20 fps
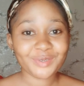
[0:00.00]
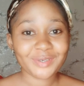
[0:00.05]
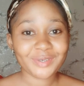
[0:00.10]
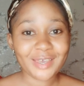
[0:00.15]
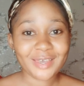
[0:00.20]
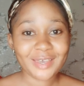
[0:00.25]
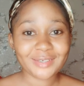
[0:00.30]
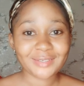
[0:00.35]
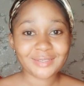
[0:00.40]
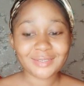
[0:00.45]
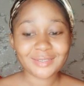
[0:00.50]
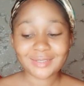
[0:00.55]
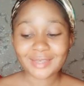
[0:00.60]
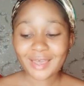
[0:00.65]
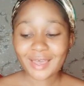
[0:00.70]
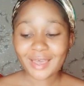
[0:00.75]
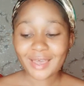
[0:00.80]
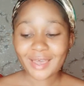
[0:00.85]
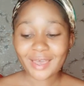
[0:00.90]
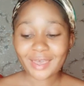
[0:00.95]
guys,
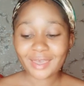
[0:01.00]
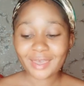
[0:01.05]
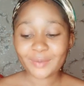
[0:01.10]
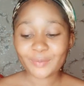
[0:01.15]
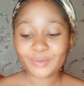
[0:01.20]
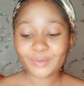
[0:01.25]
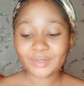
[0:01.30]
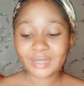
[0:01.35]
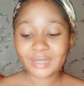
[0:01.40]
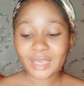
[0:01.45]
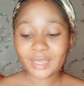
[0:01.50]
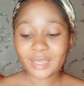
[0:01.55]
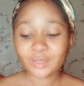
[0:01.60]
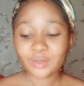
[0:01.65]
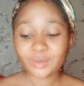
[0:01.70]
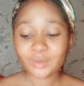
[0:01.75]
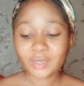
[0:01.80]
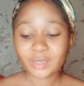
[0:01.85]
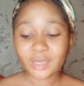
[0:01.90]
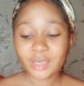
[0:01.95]
I would like
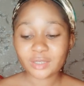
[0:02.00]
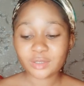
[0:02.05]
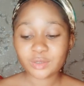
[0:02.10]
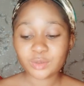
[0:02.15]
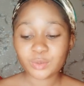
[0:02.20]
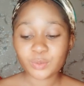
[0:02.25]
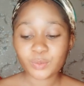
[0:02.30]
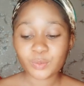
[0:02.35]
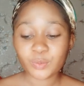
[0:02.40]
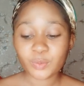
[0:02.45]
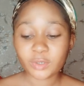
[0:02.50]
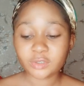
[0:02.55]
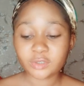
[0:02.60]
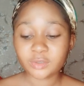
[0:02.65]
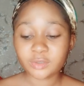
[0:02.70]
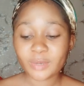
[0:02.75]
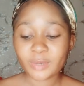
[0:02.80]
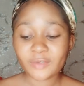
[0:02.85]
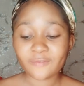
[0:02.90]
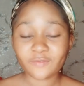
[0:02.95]
you guys to
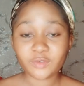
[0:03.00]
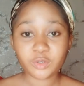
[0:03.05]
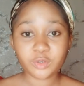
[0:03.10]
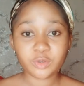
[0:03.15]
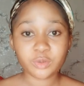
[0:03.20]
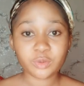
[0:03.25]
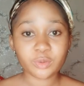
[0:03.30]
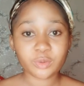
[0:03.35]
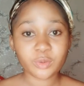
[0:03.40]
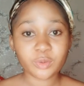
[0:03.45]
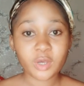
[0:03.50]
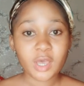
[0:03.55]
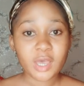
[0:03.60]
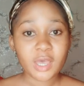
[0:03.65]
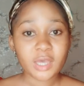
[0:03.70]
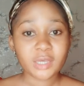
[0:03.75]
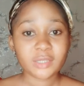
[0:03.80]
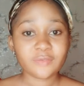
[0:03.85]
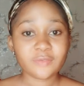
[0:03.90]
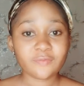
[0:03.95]
watch my video,
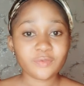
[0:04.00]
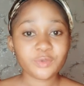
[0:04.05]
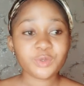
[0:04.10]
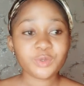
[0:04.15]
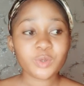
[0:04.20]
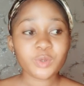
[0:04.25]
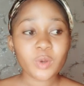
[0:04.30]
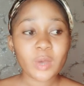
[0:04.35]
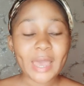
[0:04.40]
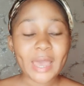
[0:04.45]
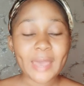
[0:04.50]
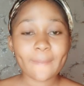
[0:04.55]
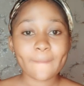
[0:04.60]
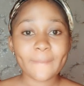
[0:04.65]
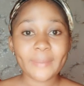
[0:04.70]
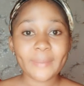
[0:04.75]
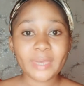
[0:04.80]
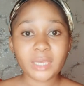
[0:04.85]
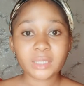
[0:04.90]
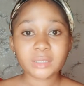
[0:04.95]
the video I
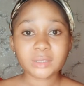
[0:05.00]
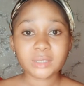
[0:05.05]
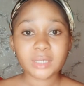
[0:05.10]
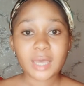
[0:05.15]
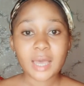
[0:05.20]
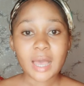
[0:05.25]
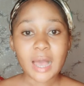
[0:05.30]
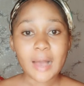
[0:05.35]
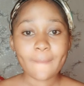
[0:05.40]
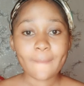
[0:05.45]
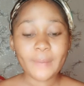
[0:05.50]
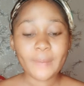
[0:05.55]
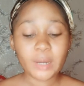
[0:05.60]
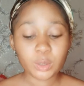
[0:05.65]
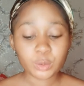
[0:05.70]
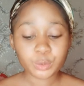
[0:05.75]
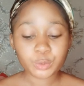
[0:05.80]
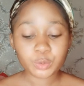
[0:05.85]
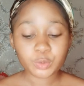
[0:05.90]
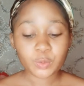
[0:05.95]
made
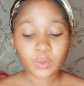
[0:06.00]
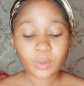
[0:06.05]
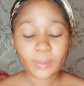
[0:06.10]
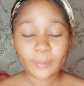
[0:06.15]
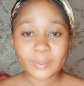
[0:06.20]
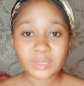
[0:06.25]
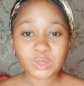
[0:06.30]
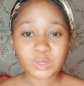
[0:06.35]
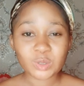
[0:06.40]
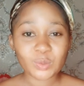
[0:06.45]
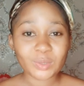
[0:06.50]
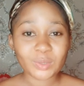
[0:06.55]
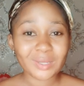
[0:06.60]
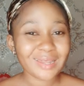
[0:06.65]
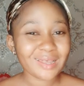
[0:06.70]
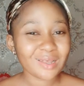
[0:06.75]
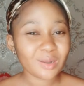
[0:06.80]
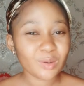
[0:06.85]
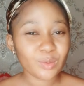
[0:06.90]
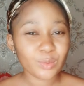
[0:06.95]
about one
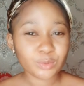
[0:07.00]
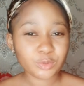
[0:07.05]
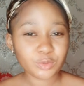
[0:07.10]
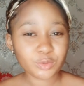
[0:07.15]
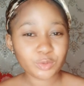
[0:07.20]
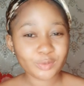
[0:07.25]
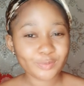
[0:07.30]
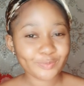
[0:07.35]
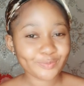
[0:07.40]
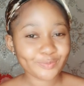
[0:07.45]
particular lotion,